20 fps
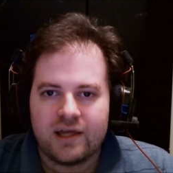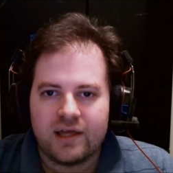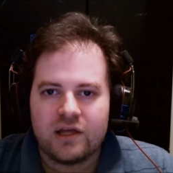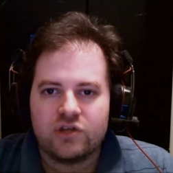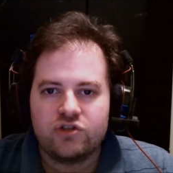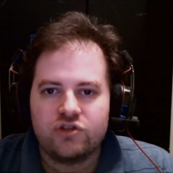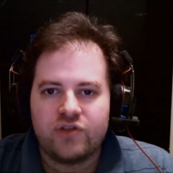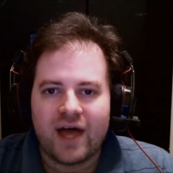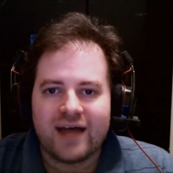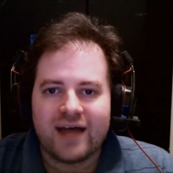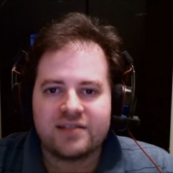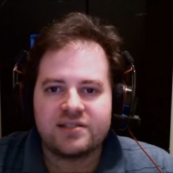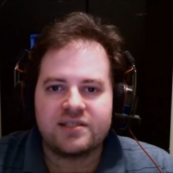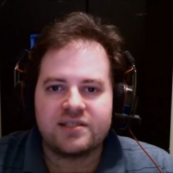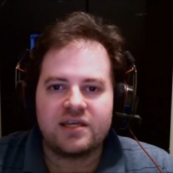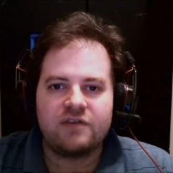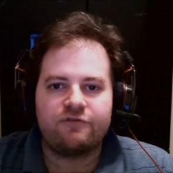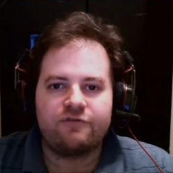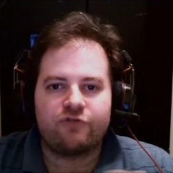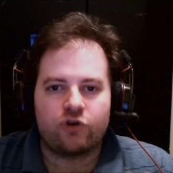that's
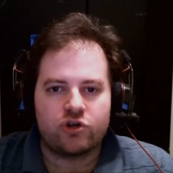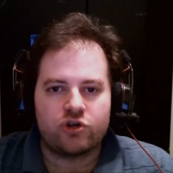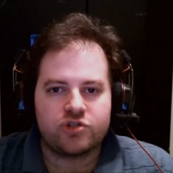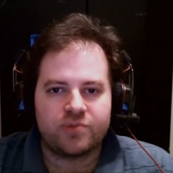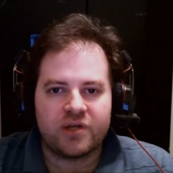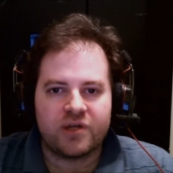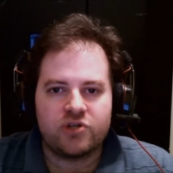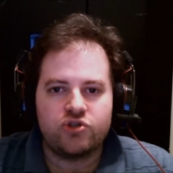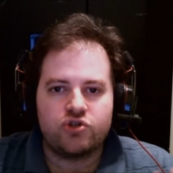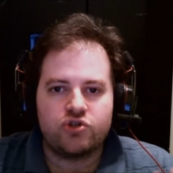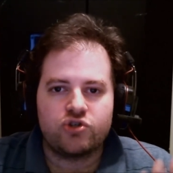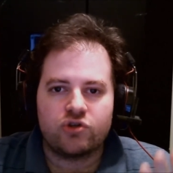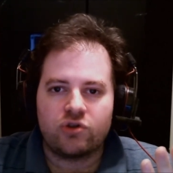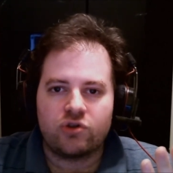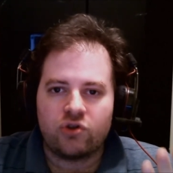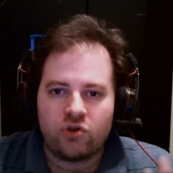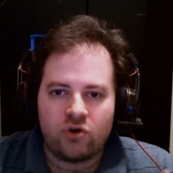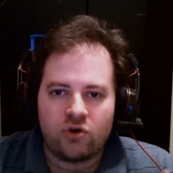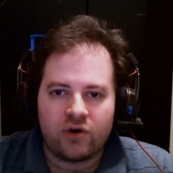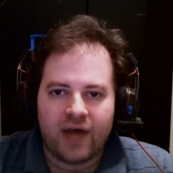the first place you should
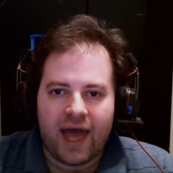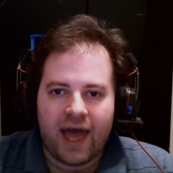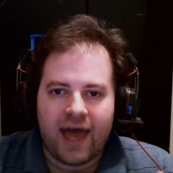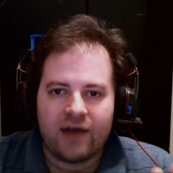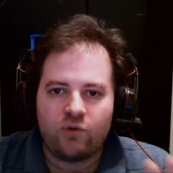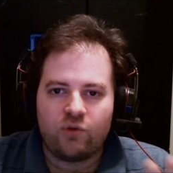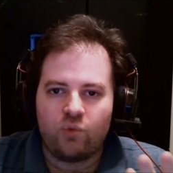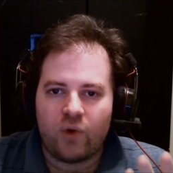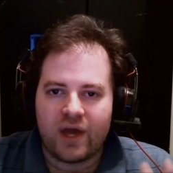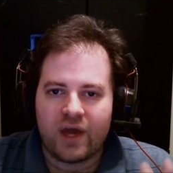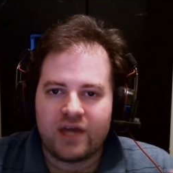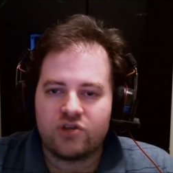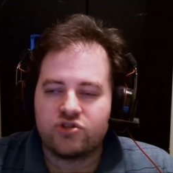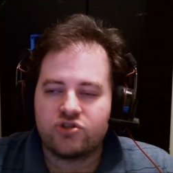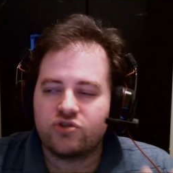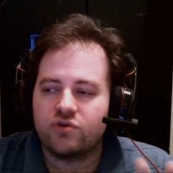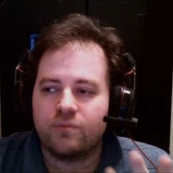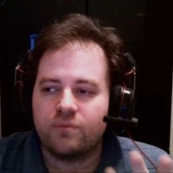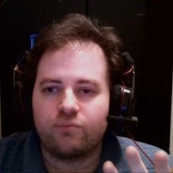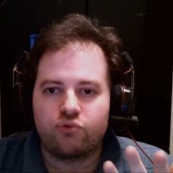look at ways
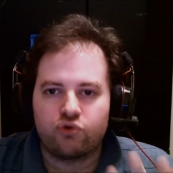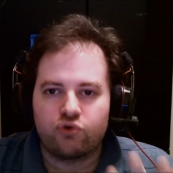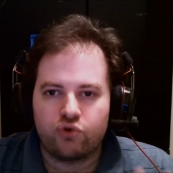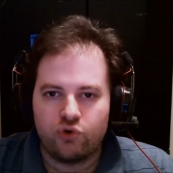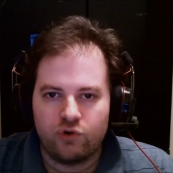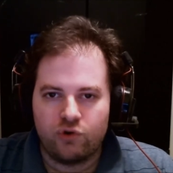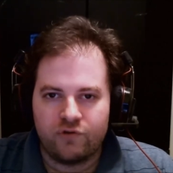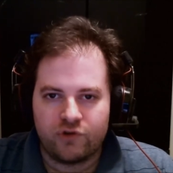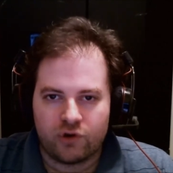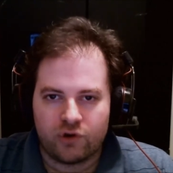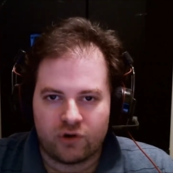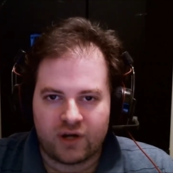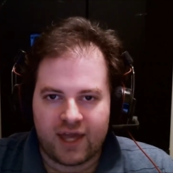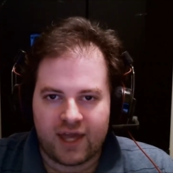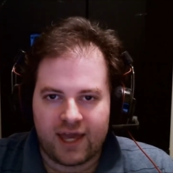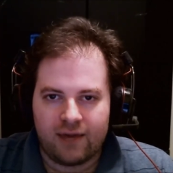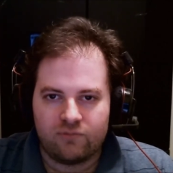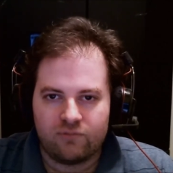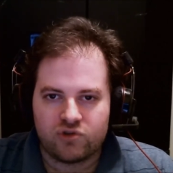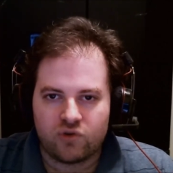to improve your
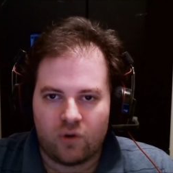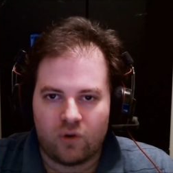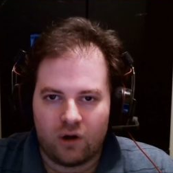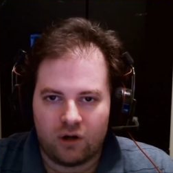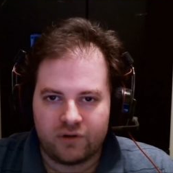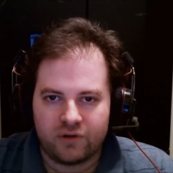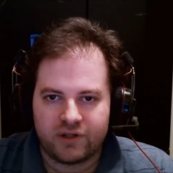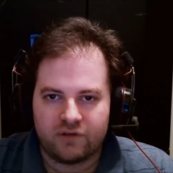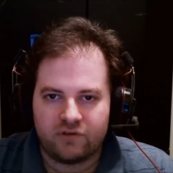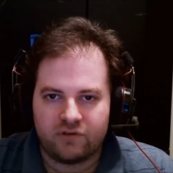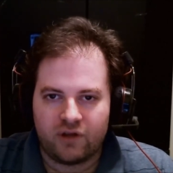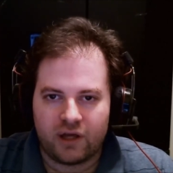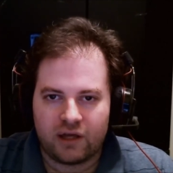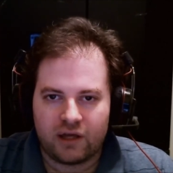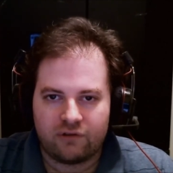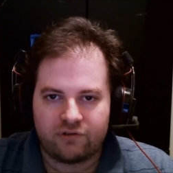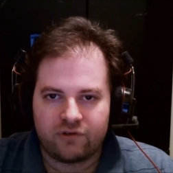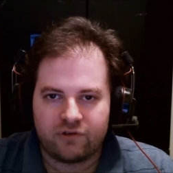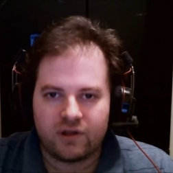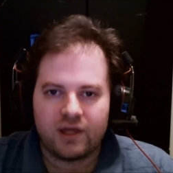game's quality of
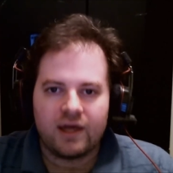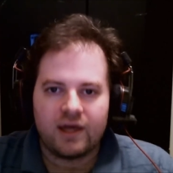life.